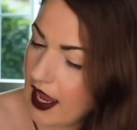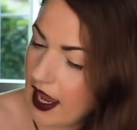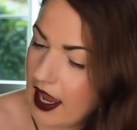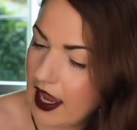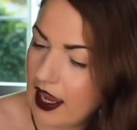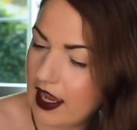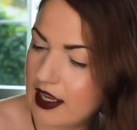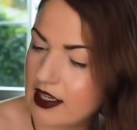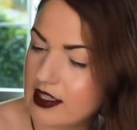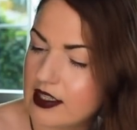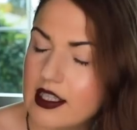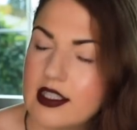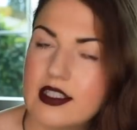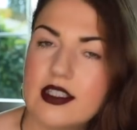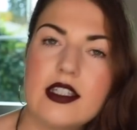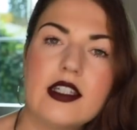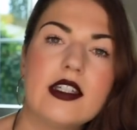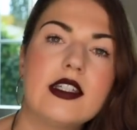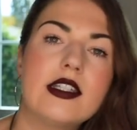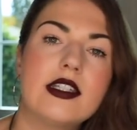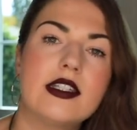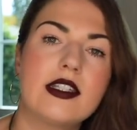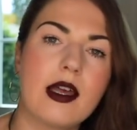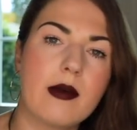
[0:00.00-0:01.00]
And this
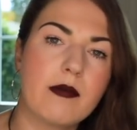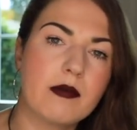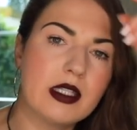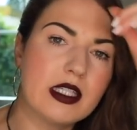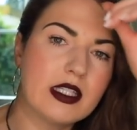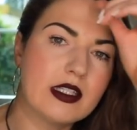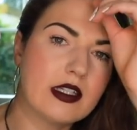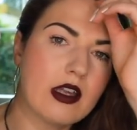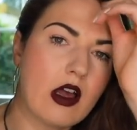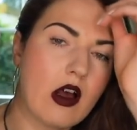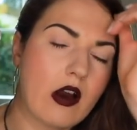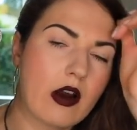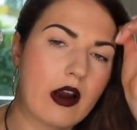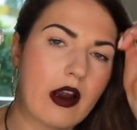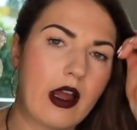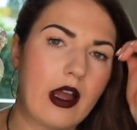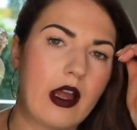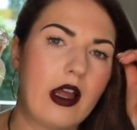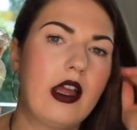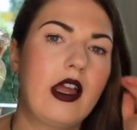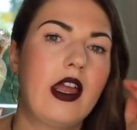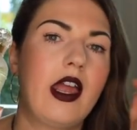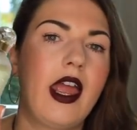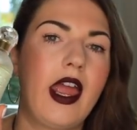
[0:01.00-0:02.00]
is
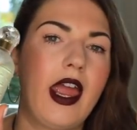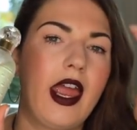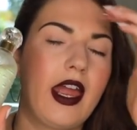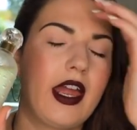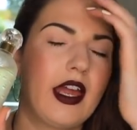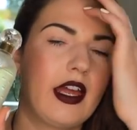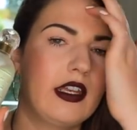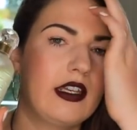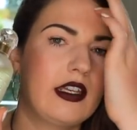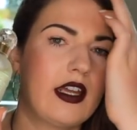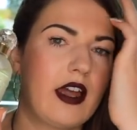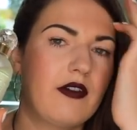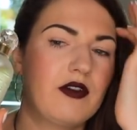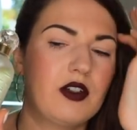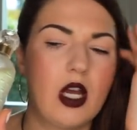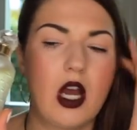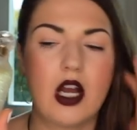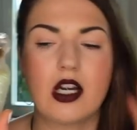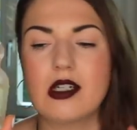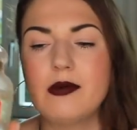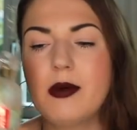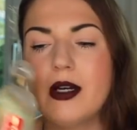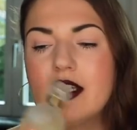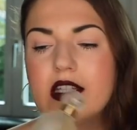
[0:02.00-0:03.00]
Samsara. And I've
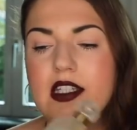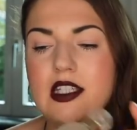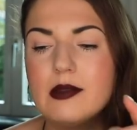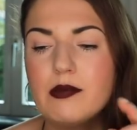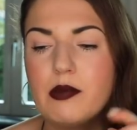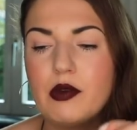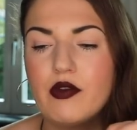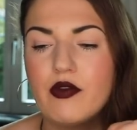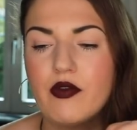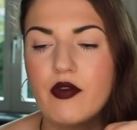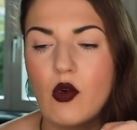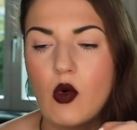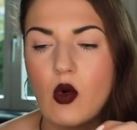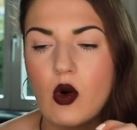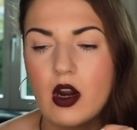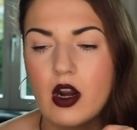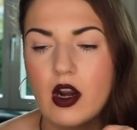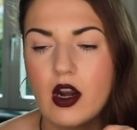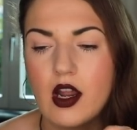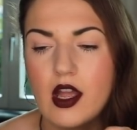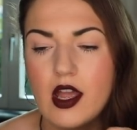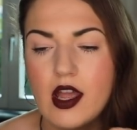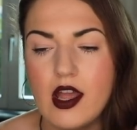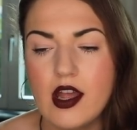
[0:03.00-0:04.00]
talked about this
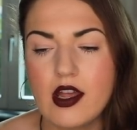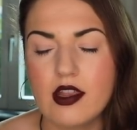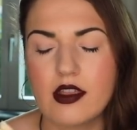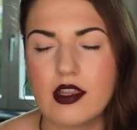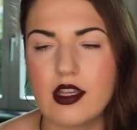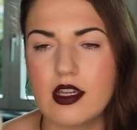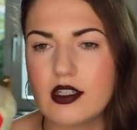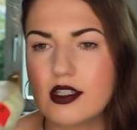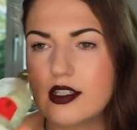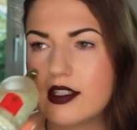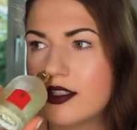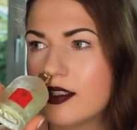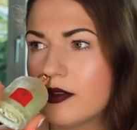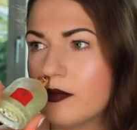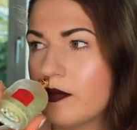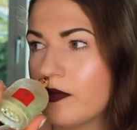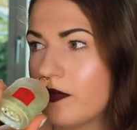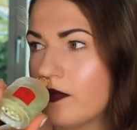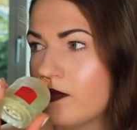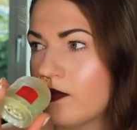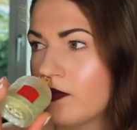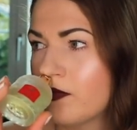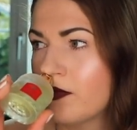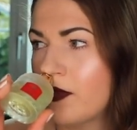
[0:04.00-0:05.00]
before. This
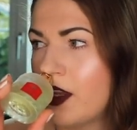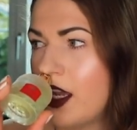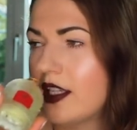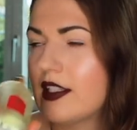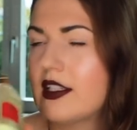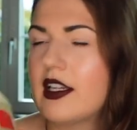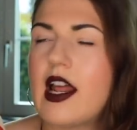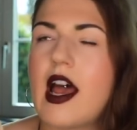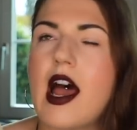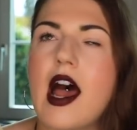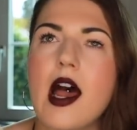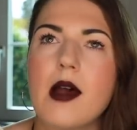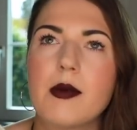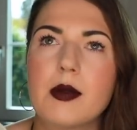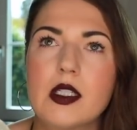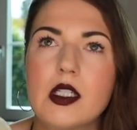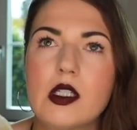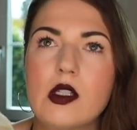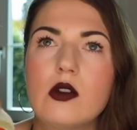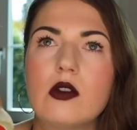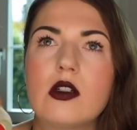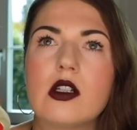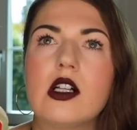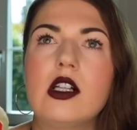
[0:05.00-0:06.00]
is an
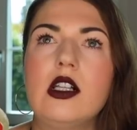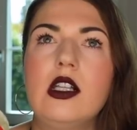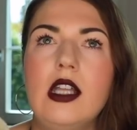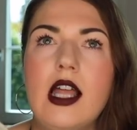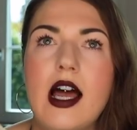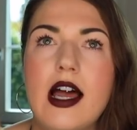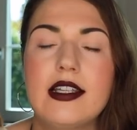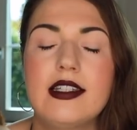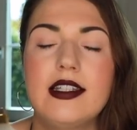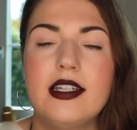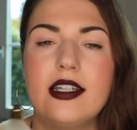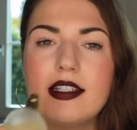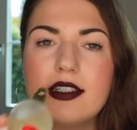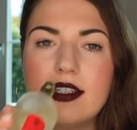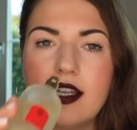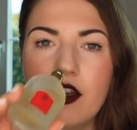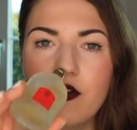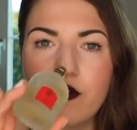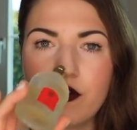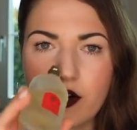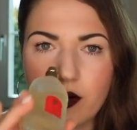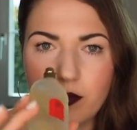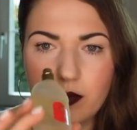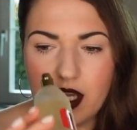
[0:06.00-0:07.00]
absolute classic
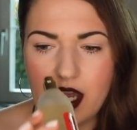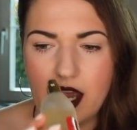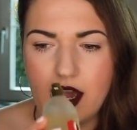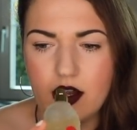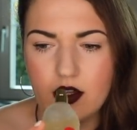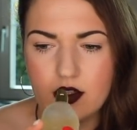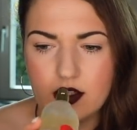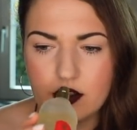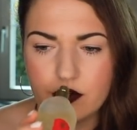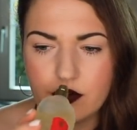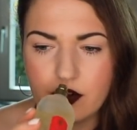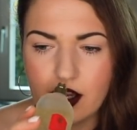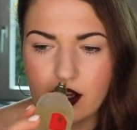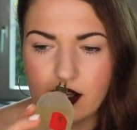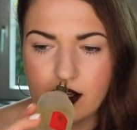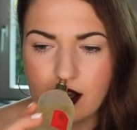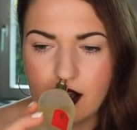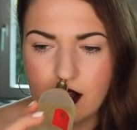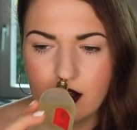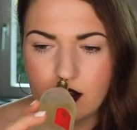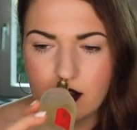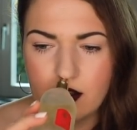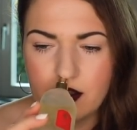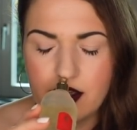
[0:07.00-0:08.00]
scent from the House of
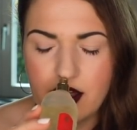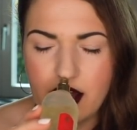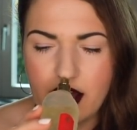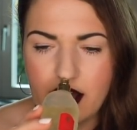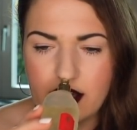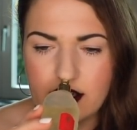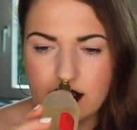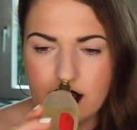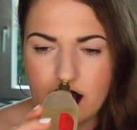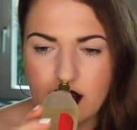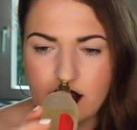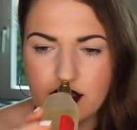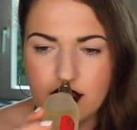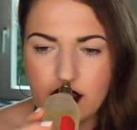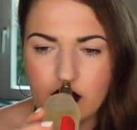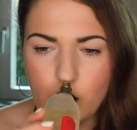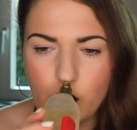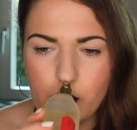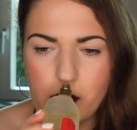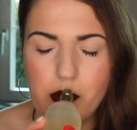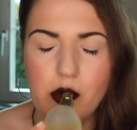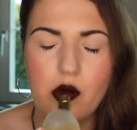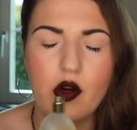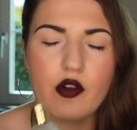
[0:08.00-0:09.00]
Guerlain that I think
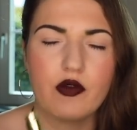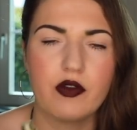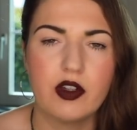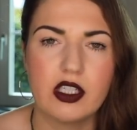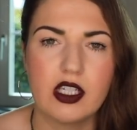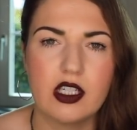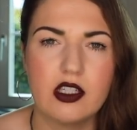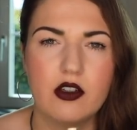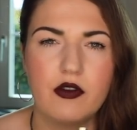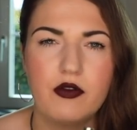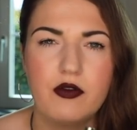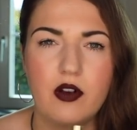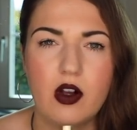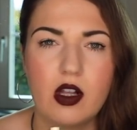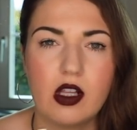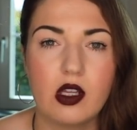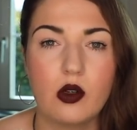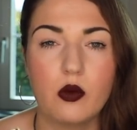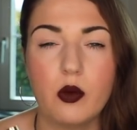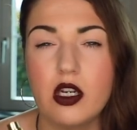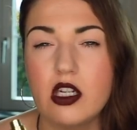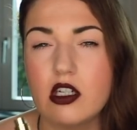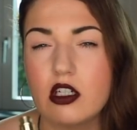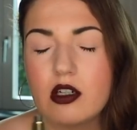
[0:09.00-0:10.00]
will be perfect in the fall
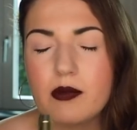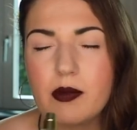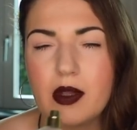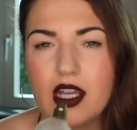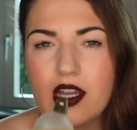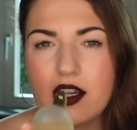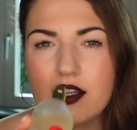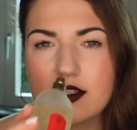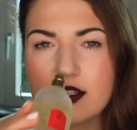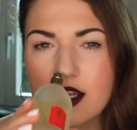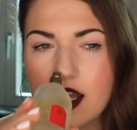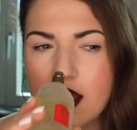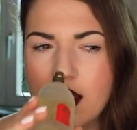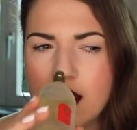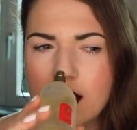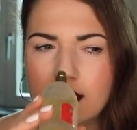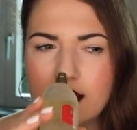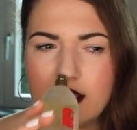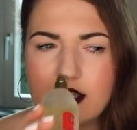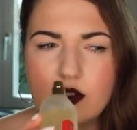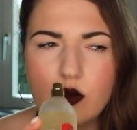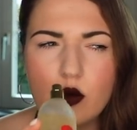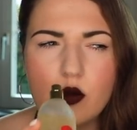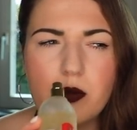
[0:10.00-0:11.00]
and winter, because
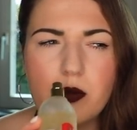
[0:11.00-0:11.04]
this